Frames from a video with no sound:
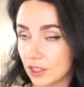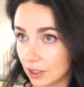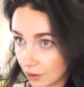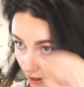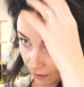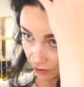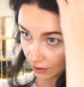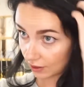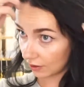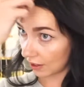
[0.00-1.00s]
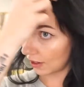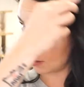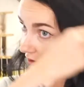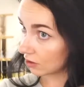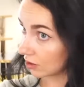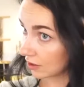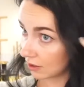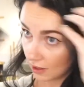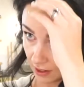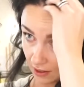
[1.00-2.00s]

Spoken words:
to do after I do that is just